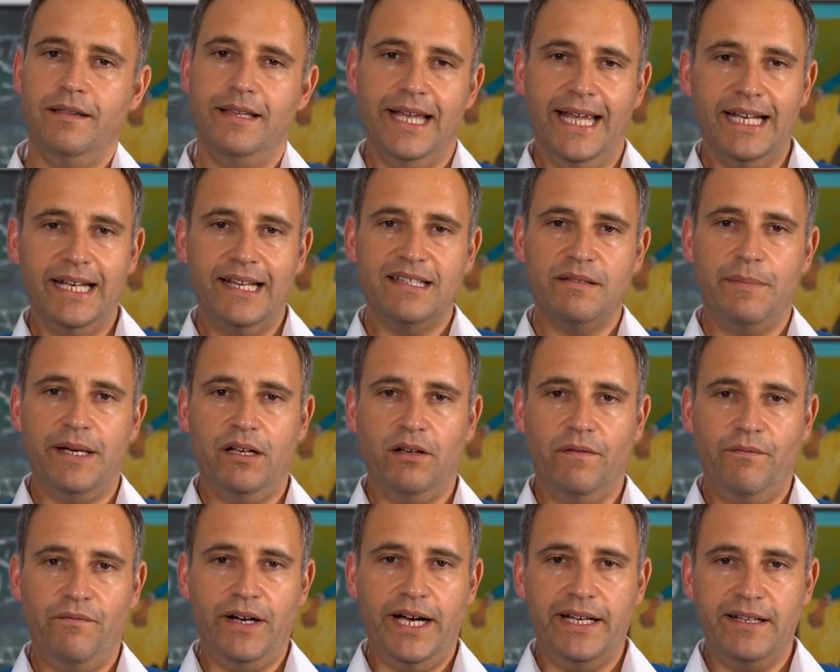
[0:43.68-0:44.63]
The inlay is made of
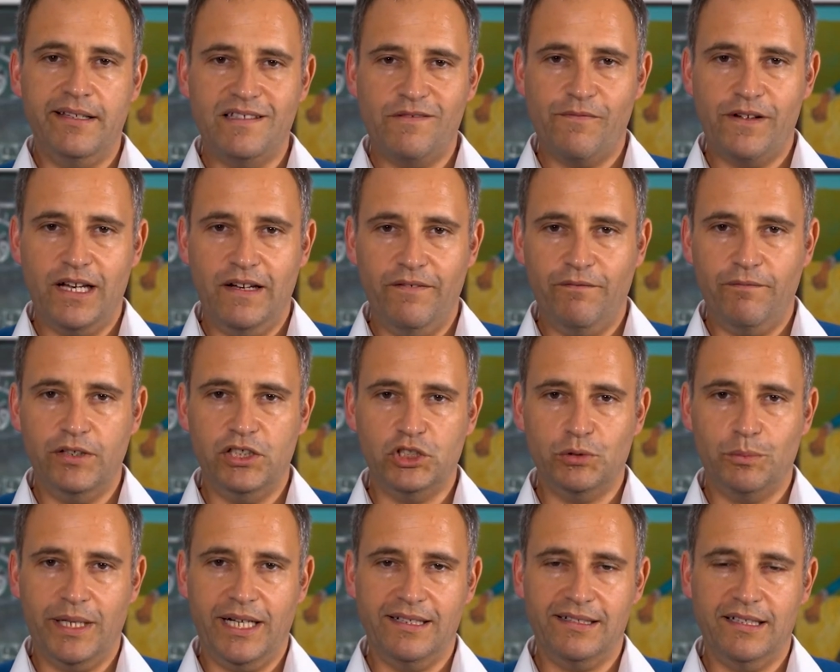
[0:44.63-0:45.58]
finest wave,
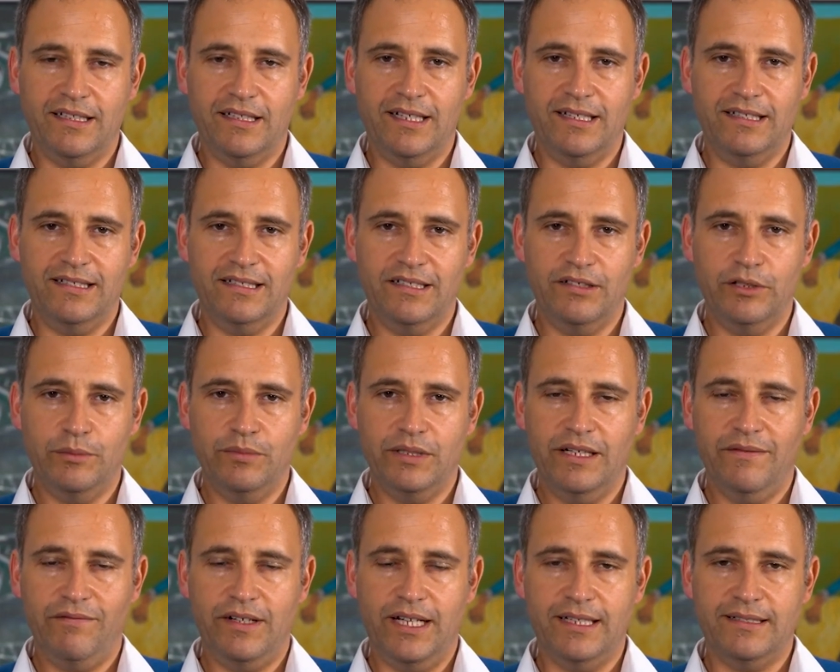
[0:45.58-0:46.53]
which makes it
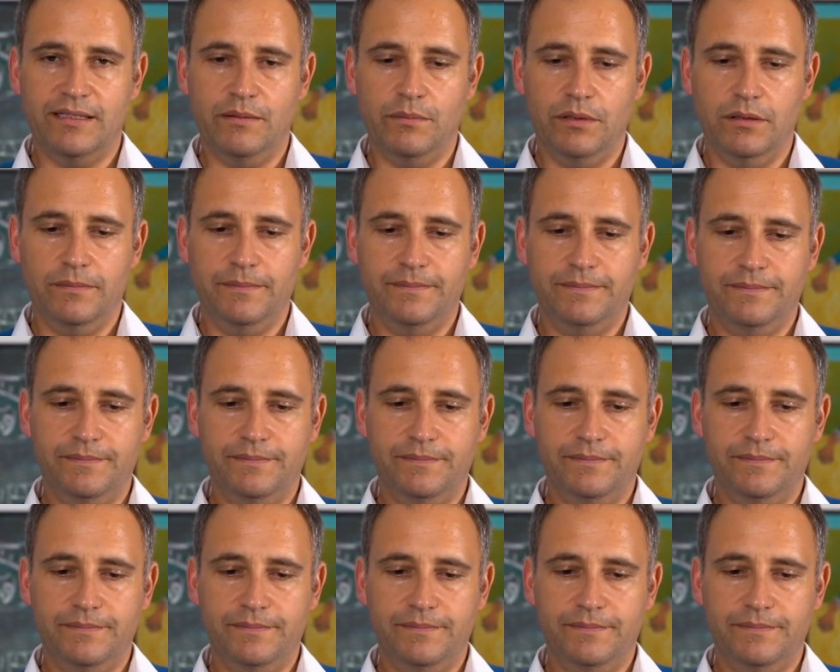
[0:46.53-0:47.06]
extremely flexible.